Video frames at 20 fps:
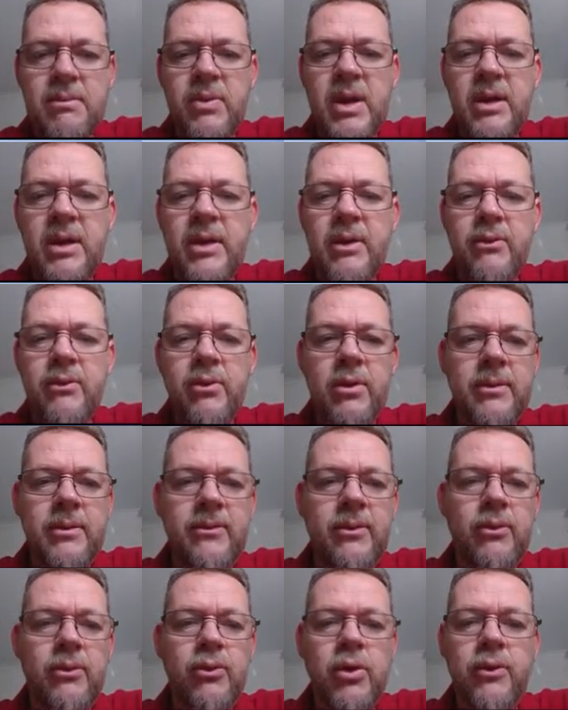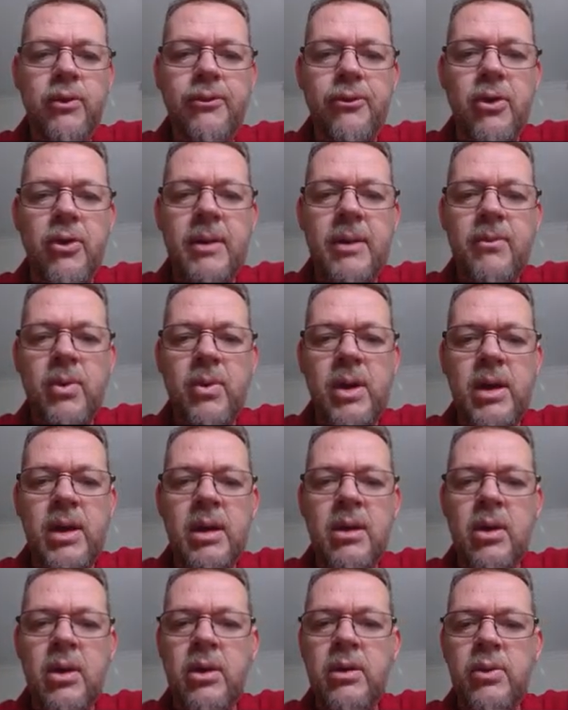Now that roof frame we
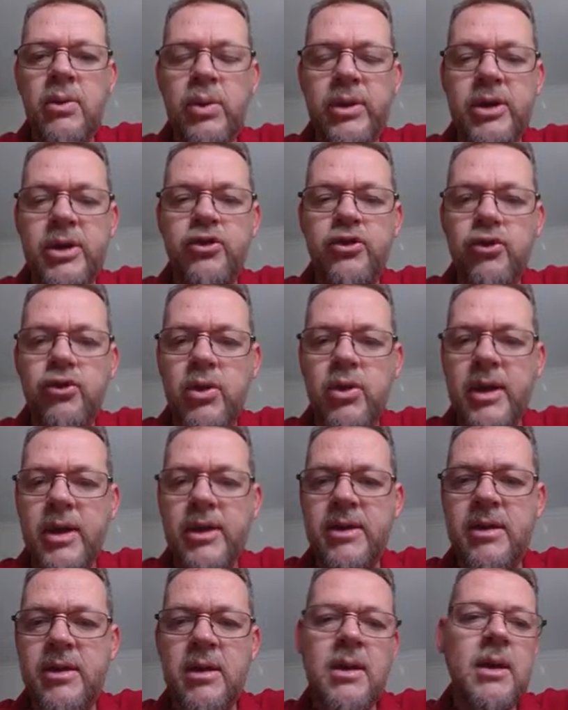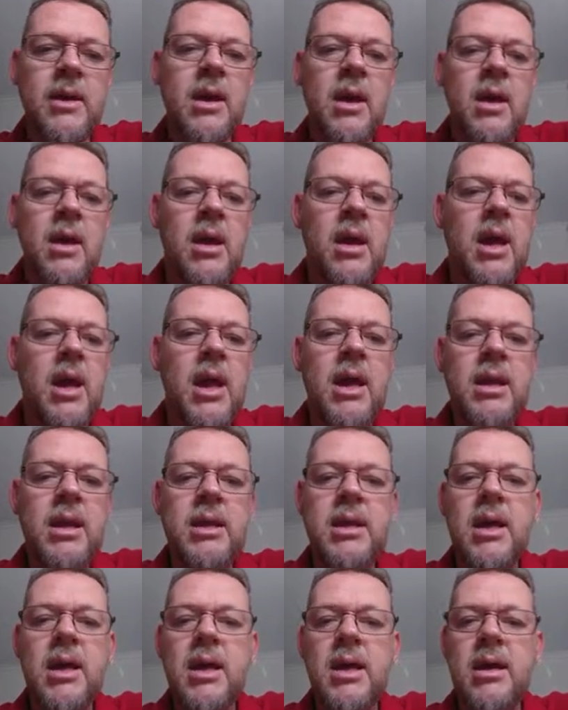learned was a truss,
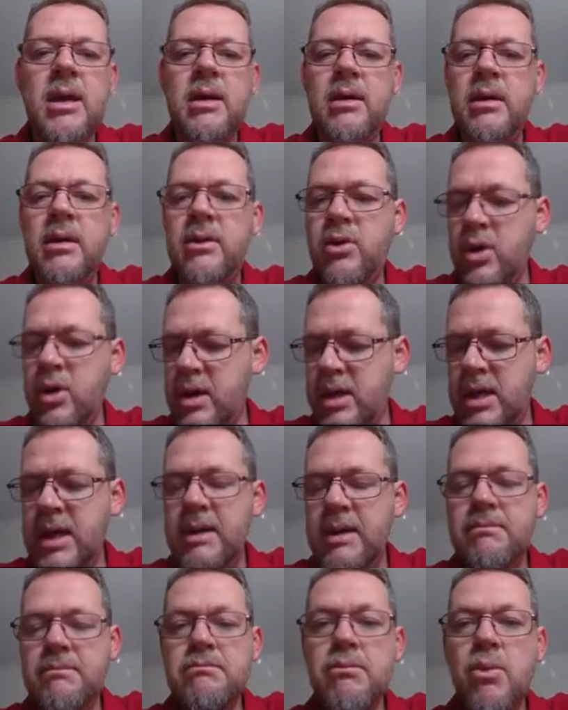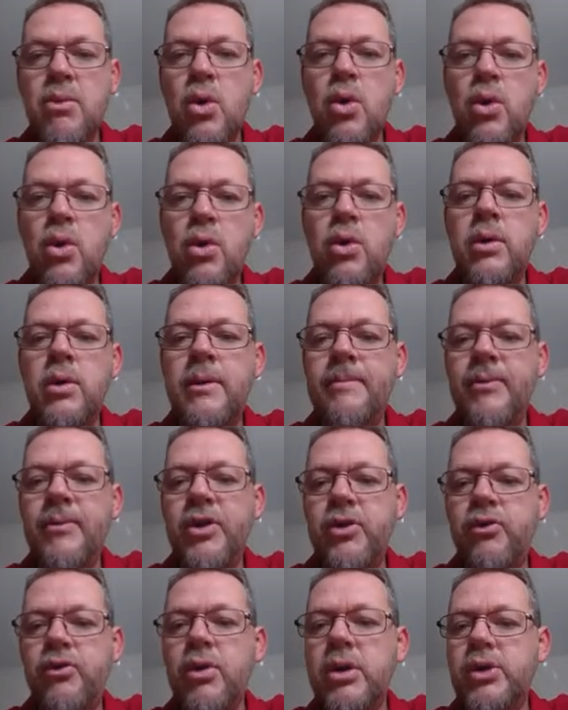and it's going to need more
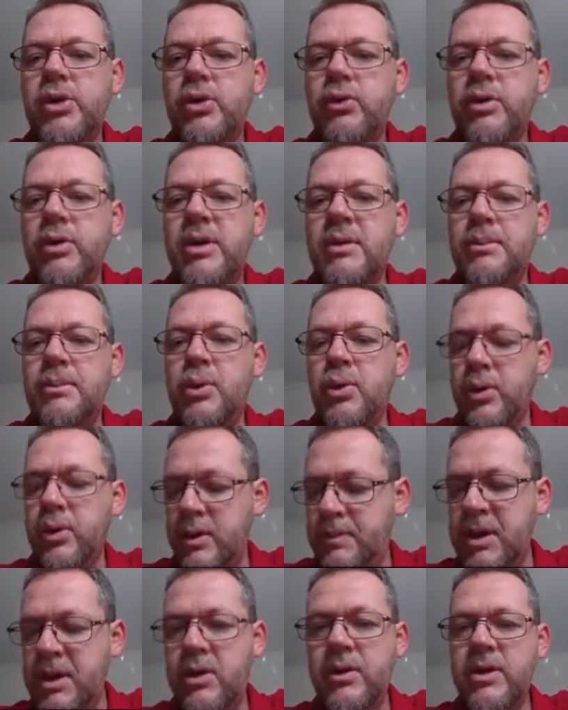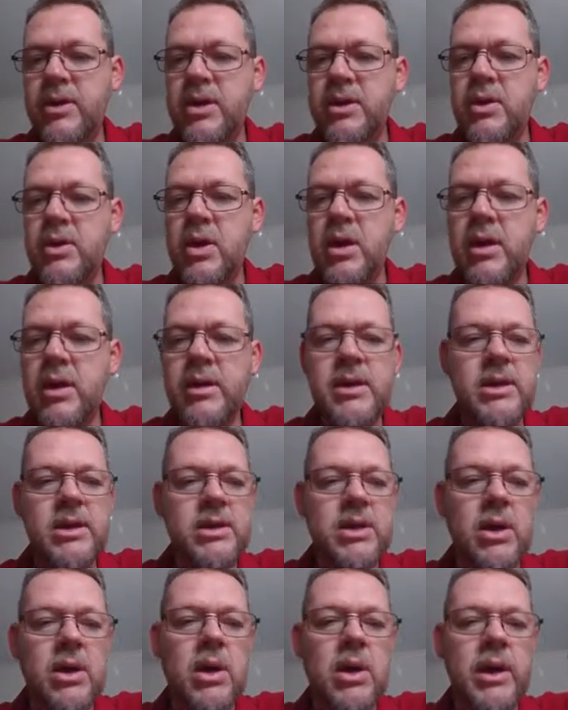structural supports because the tiles are
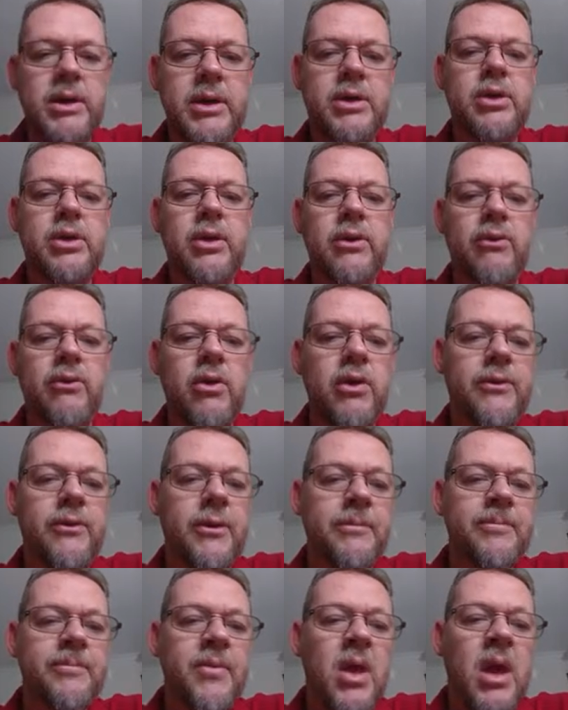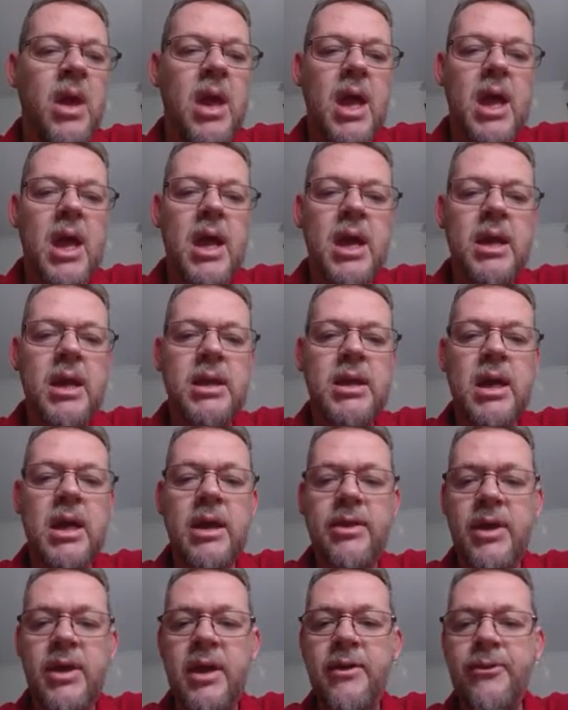tied to the roof, and
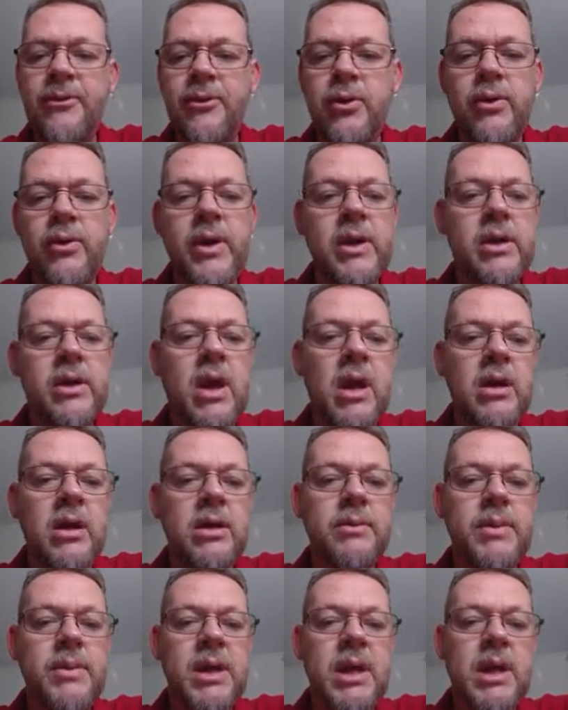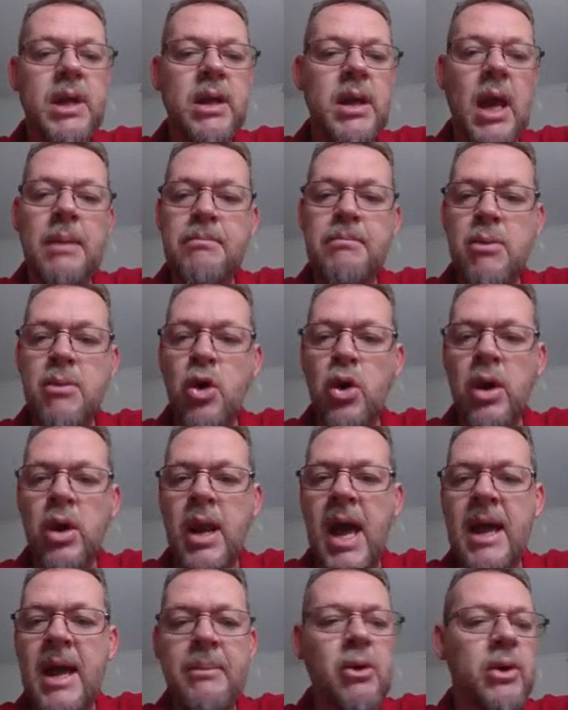therefore it's going to be more
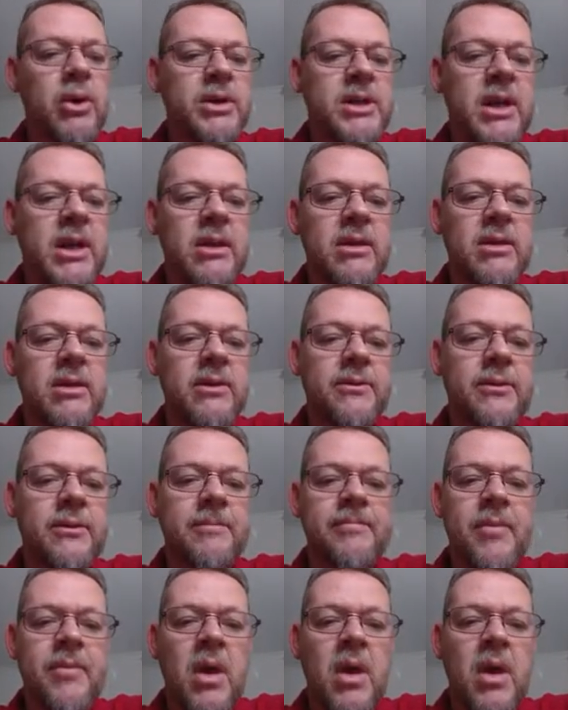labour intensive.